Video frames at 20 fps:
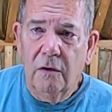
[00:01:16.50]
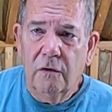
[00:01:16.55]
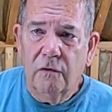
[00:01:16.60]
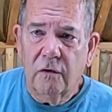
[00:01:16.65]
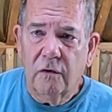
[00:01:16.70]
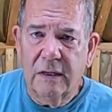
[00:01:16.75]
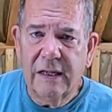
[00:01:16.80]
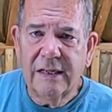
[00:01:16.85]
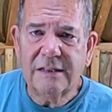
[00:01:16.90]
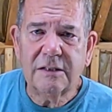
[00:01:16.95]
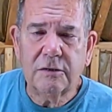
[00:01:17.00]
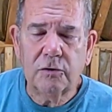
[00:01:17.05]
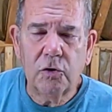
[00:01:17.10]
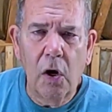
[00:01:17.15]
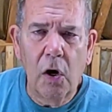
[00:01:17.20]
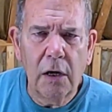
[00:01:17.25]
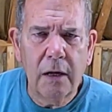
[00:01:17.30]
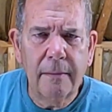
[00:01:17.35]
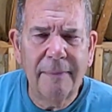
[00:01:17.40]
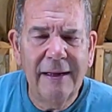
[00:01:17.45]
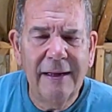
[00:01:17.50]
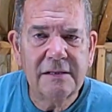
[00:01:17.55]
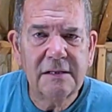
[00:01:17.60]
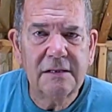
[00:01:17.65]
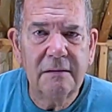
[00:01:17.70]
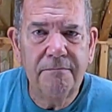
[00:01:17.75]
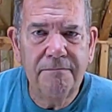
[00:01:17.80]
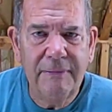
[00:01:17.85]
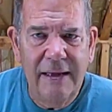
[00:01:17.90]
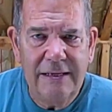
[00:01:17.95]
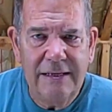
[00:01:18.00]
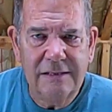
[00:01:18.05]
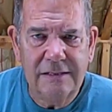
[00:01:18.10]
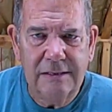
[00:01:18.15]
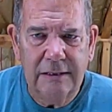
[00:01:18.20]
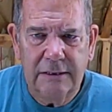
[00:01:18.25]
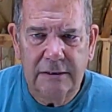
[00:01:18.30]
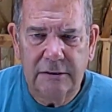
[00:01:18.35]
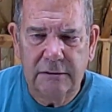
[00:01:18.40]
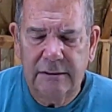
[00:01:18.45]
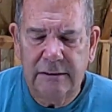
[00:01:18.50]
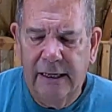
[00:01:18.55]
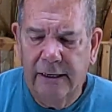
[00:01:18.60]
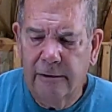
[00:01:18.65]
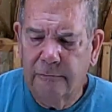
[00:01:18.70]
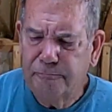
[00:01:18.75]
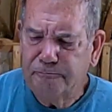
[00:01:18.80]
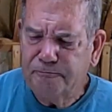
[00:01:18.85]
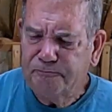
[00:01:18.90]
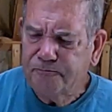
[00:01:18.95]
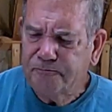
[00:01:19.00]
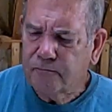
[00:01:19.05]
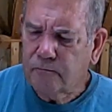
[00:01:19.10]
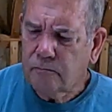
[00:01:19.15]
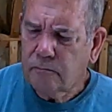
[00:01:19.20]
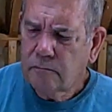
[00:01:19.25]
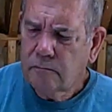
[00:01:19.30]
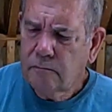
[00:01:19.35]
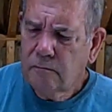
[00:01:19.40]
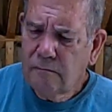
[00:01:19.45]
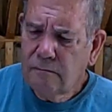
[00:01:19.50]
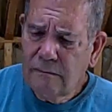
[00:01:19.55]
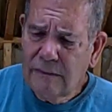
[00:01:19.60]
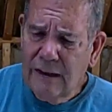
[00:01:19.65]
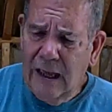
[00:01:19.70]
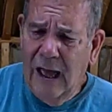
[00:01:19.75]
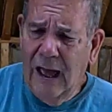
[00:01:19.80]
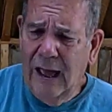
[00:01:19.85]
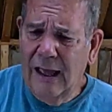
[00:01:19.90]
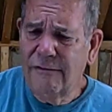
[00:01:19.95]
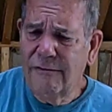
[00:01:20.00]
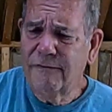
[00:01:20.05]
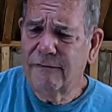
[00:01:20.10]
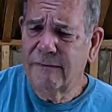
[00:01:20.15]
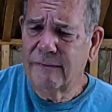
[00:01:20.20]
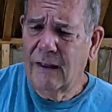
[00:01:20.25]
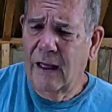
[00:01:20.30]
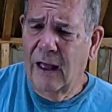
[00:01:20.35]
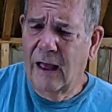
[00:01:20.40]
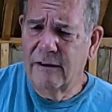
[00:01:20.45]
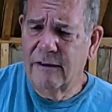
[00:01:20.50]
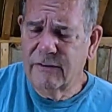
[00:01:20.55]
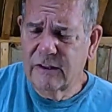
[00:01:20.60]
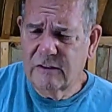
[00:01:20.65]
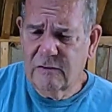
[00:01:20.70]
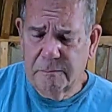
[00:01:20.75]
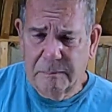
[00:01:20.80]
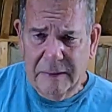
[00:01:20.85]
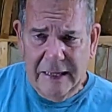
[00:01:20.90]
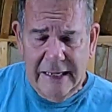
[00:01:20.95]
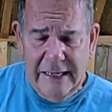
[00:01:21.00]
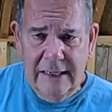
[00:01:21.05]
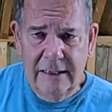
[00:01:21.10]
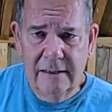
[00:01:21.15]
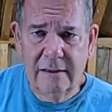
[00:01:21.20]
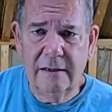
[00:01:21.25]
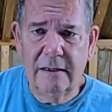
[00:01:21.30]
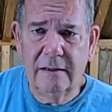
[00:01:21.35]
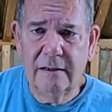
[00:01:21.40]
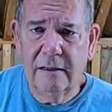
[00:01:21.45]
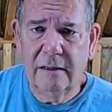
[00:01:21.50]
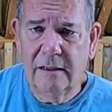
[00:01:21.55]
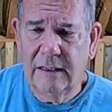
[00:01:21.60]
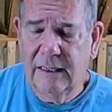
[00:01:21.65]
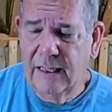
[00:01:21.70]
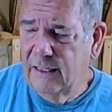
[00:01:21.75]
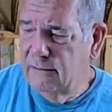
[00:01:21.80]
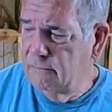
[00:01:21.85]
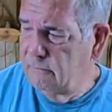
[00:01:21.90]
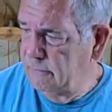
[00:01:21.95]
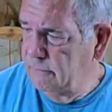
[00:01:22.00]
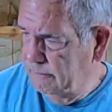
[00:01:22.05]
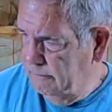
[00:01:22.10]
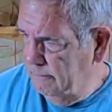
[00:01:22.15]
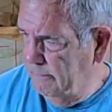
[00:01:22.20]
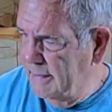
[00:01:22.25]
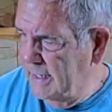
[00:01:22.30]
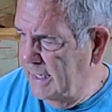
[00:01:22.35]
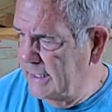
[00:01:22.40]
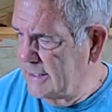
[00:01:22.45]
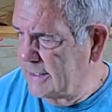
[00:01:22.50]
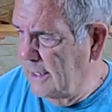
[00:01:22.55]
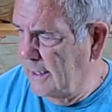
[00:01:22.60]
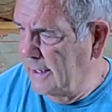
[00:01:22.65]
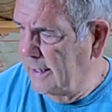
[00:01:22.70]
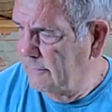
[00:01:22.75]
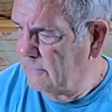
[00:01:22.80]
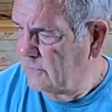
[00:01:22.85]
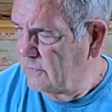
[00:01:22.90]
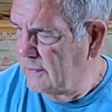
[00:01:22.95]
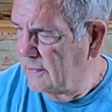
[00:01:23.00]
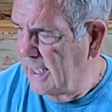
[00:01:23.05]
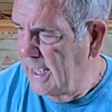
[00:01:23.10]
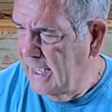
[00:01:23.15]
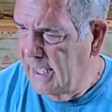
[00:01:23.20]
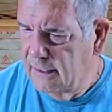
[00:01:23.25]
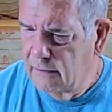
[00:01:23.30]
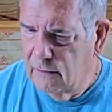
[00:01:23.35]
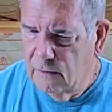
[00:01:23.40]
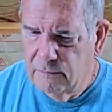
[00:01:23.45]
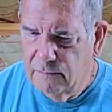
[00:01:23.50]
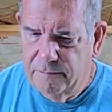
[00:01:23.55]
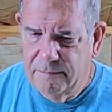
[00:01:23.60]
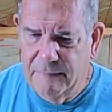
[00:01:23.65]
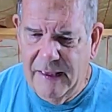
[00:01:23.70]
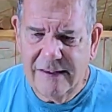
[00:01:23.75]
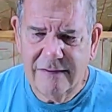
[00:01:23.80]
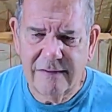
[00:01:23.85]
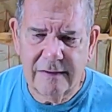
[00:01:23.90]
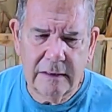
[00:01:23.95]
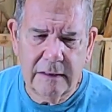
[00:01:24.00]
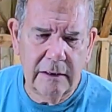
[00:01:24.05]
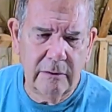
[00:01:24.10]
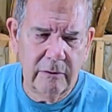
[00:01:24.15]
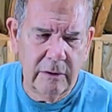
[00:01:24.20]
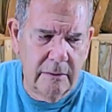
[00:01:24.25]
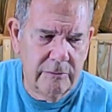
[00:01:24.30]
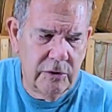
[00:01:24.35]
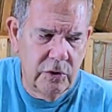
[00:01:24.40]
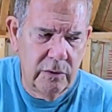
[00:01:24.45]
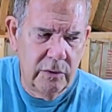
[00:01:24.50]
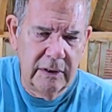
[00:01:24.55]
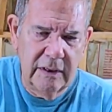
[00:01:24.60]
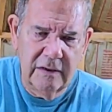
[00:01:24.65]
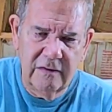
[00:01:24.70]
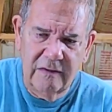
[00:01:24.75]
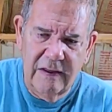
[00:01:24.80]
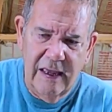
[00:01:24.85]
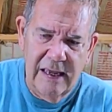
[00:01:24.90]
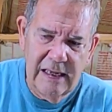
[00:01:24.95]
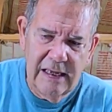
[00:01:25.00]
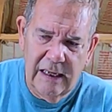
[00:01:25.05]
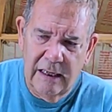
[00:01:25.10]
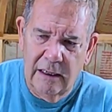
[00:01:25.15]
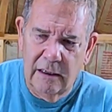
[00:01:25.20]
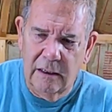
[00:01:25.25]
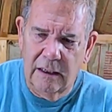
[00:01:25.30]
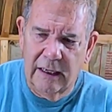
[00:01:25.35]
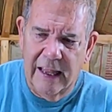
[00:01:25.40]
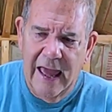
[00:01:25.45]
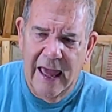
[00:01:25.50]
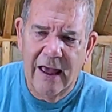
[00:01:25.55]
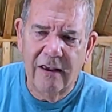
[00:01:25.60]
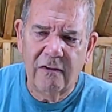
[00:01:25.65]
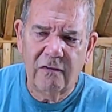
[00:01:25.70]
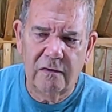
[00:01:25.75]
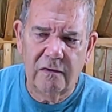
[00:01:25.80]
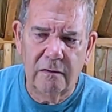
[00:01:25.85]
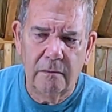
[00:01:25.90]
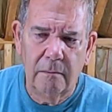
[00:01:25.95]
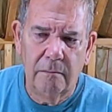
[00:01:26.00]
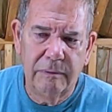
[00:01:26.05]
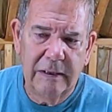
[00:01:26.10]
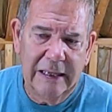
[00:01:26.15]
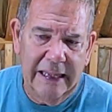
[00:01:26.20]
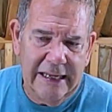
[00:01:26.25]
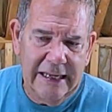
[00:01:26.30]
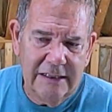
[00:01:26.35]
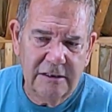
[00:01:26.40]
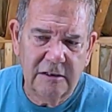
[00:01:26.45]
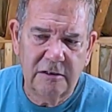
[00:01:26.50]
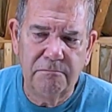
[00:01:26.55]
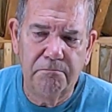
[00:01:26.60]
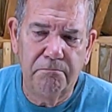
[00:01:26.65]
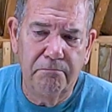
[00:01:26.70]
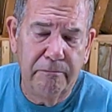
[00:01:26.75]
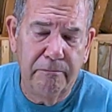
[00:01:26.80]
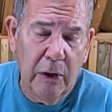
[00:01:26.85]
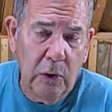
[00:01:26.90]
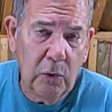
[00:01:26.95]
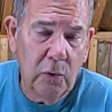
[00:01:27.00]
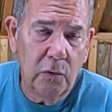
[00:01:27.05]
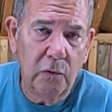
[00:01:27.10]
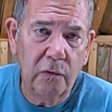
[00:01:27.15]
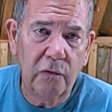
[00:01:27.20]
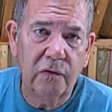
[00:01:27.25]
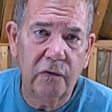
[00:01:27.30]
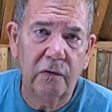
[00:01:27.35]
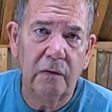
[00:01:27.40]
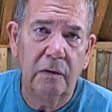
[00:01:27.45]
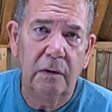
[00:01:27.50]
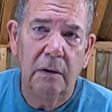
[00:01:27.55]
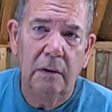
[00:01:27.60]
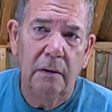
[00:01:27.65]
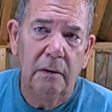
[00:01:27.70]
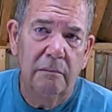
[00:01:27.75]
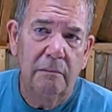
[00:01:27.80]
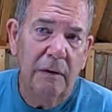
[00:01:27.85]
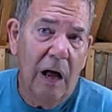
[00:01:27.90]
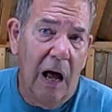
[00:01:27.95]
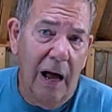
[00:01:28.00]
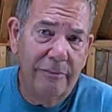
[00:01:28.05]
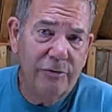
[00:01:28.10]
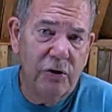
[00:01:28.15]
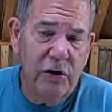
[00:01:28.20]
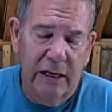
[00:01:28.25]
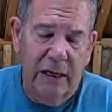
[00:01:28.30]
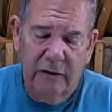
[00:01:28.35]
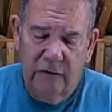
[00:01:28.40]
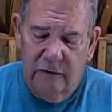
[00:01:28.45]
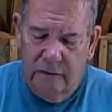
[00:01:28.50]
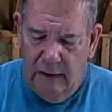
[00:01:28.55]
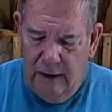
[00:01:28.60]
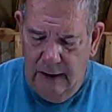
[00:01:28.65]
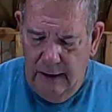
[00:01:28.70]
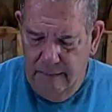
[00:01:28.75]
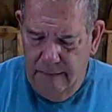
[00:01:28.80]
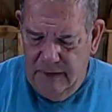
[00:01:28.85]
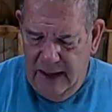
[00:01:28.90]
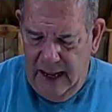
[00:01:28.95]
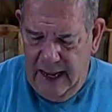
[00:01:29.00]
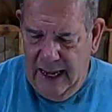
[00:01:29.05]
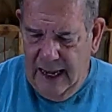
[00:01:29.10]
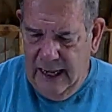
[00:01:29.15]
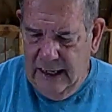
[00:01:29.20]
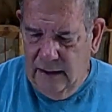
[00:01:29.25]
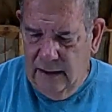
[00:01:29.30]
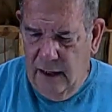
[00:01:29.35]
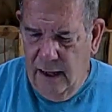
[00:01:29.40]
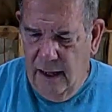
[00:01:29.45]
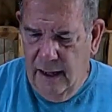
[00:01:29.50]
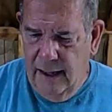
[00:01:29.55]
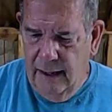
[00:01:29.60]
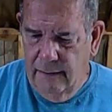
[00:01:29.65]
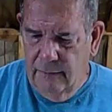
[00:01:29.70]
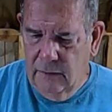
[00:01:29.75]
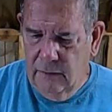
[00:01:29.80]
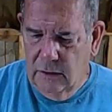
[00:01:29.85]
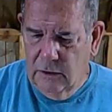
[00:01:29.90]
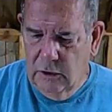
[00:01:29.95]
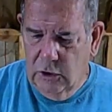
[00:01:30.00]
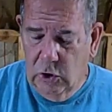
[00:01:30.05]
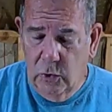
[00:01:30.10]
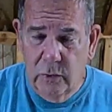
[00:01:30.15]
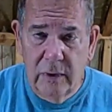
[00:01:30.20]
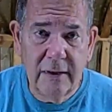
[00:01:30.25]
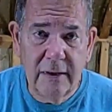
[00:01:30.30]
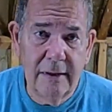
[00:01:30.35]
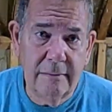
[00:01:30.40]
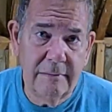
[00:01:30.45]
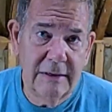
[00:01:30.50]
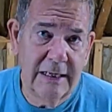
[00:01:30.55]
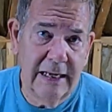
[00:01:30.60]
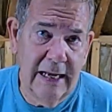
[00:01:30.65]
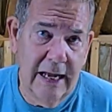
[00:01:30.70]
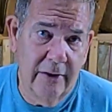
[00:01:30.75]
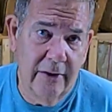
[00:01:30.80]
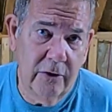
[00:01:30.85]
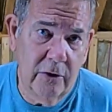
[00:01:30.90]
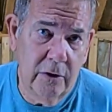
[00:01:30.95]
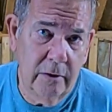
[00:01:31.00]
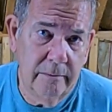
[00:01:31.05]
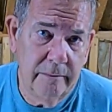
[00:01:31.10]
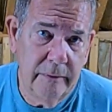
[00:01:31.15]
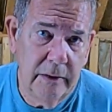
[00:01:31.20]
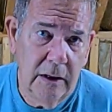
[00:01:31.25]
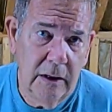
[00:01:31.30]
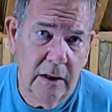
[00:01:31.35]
So let's talk about some basics. Now, I've explained many times that basically what I'm doing is taking glass, plates, bowls, objects, and I'm gluing them together